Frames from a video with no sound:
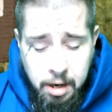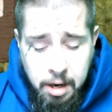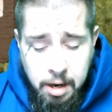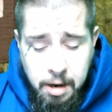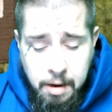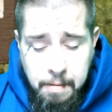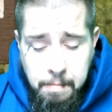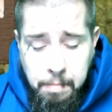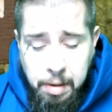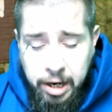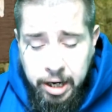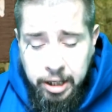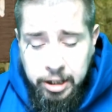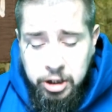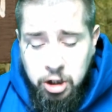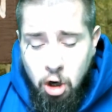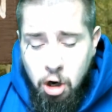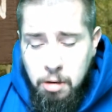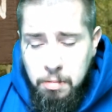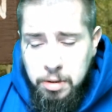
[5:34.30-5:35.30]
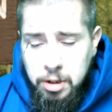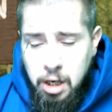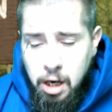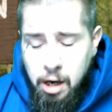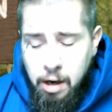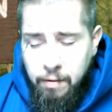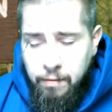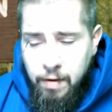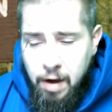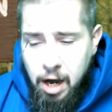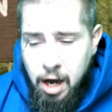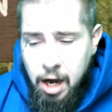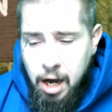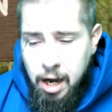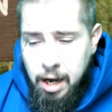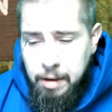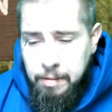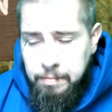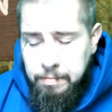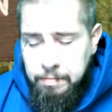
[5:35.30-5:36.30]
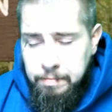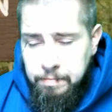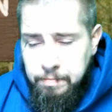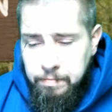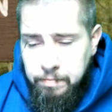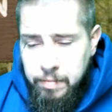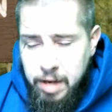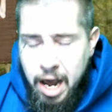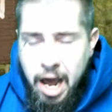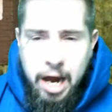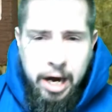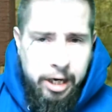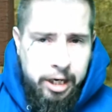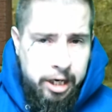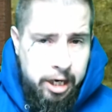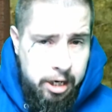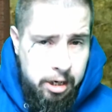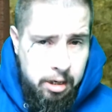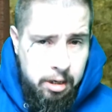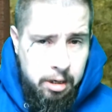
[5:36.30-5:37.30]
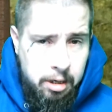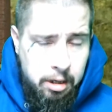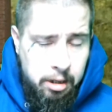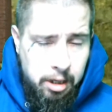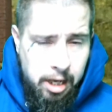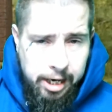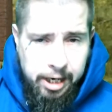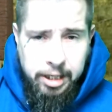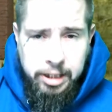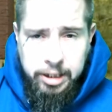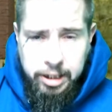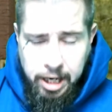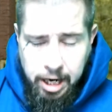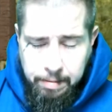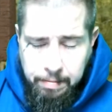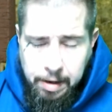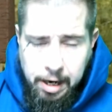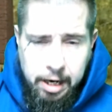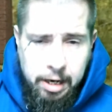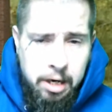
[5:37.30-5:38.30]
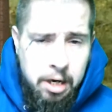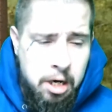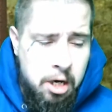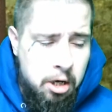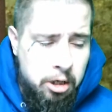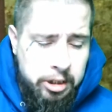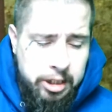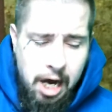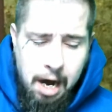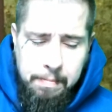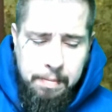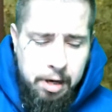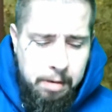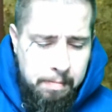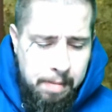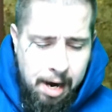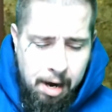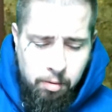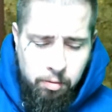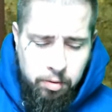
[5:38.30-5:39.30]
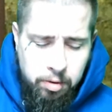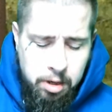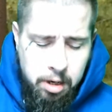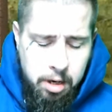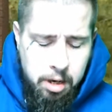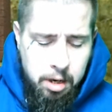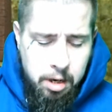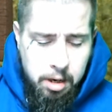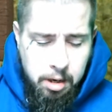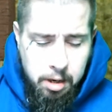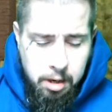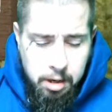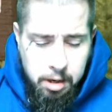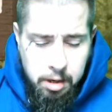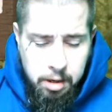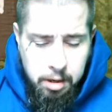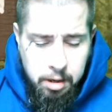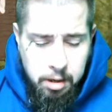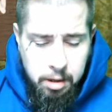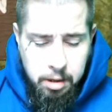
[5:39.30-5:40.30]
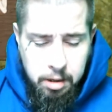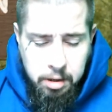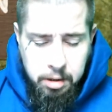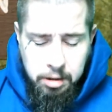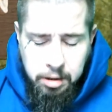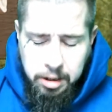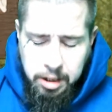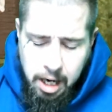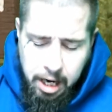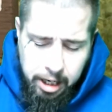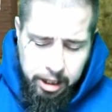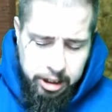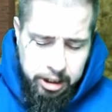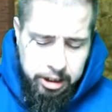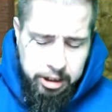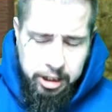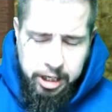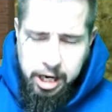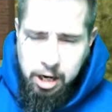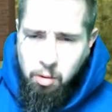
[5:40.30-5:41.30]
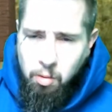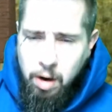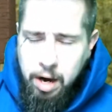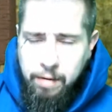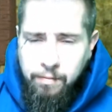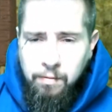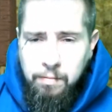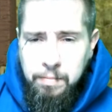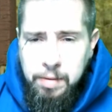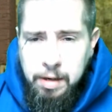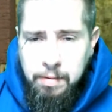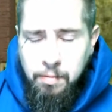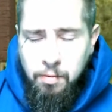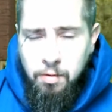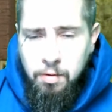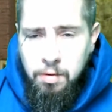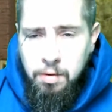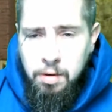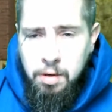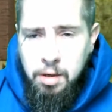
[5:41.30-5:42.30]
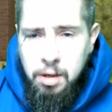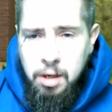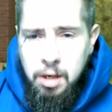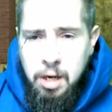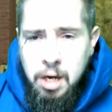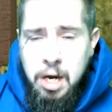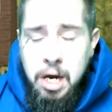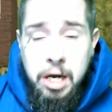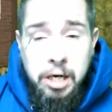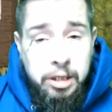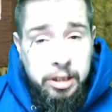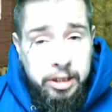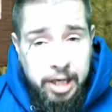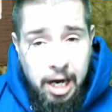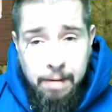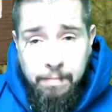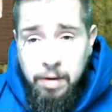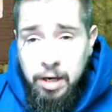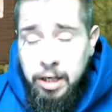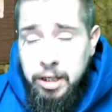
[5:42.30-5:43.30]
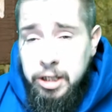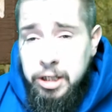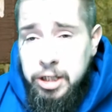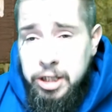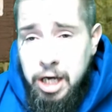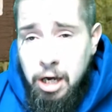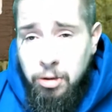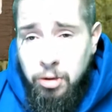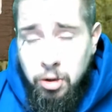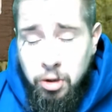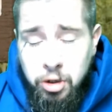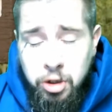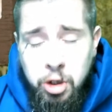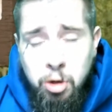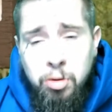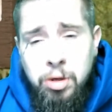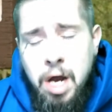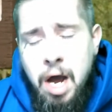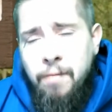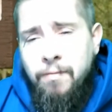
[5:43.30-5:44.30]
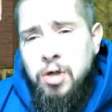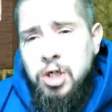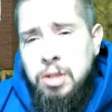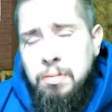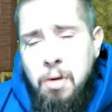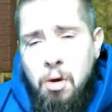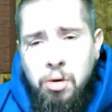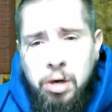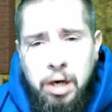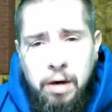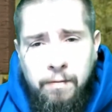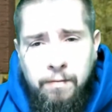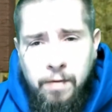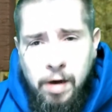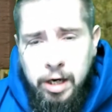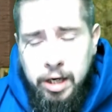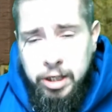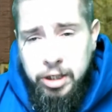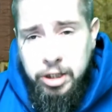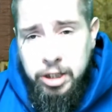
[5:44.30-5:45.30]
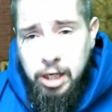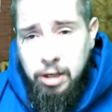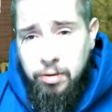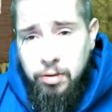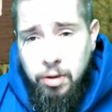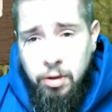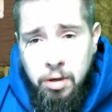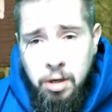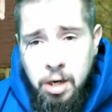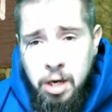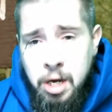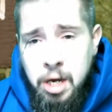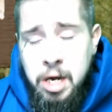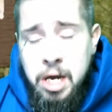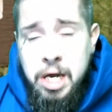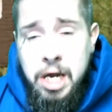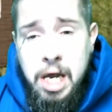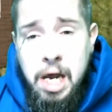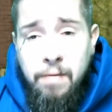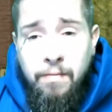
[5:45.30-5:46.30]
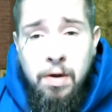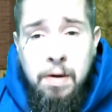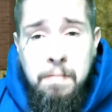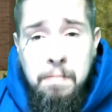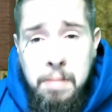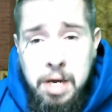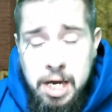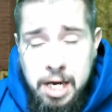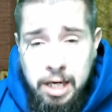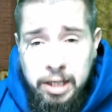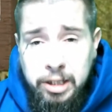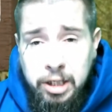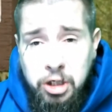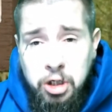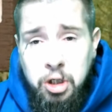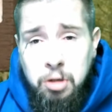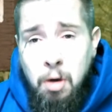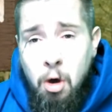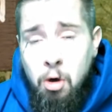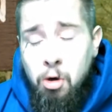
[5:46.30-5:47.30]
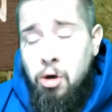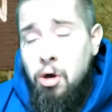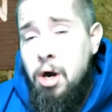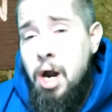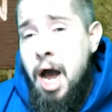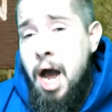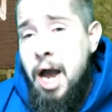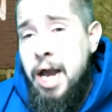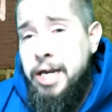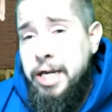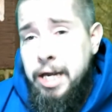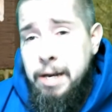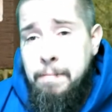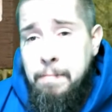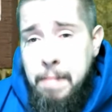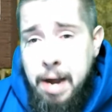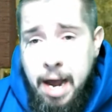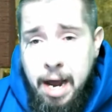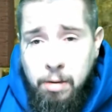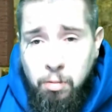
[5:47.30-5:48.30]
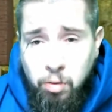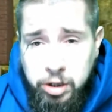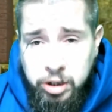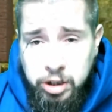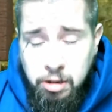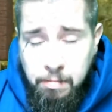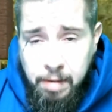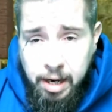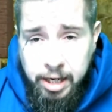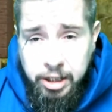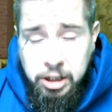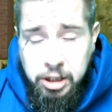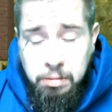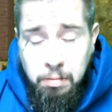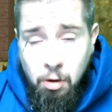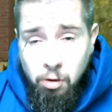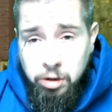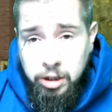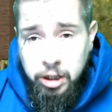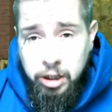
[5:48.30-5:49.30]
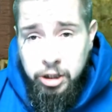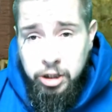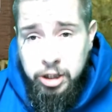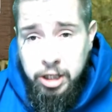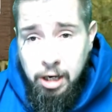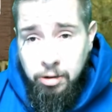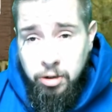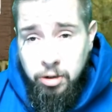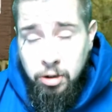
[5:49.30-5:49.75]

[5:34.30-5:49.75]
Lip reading: But in terms of etiquette, like I said, man, top of the mountain, kind of just get away from people. Same thing at the shelters. You never smoke in a fucking shelter. Even me as a smoker, I get mad when somebody smokes in a shelter.